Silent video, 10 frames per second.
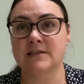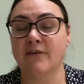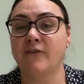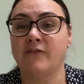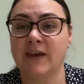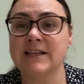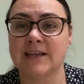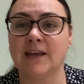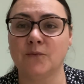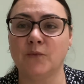to fit
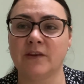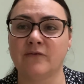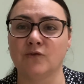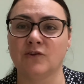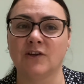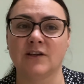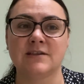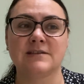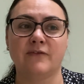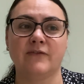in with funders,
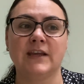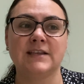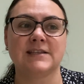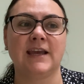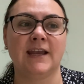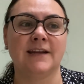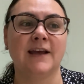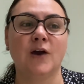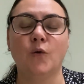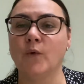to fit in
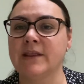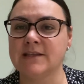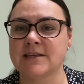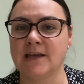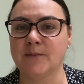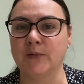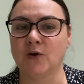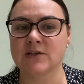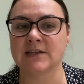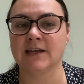with the tick
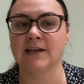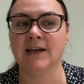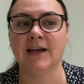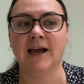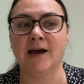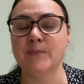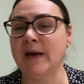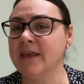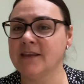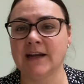boxing. And
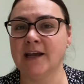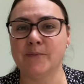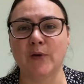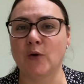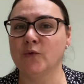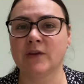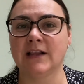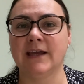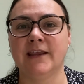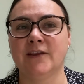Beth and I are both
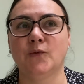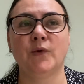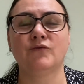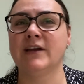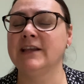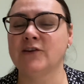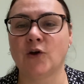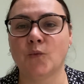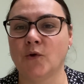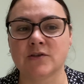clear that we really
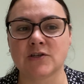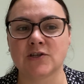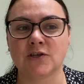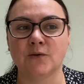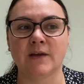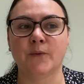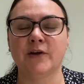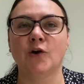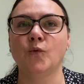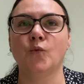don't want to do that. We
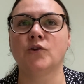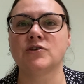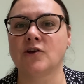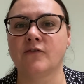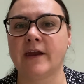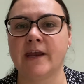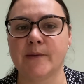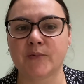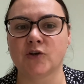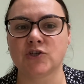don't want to create a
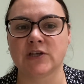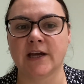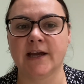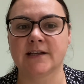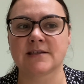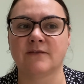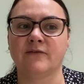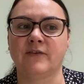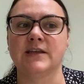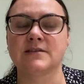project that
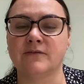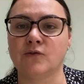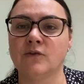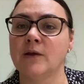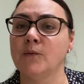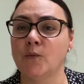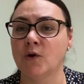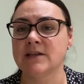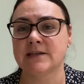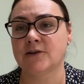fits the funding. We
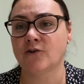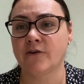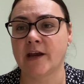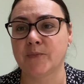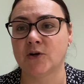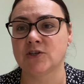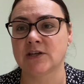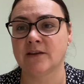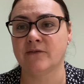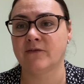wanted to create a
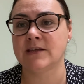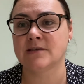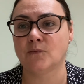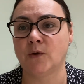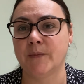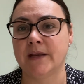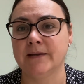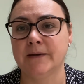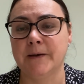project that fits the women.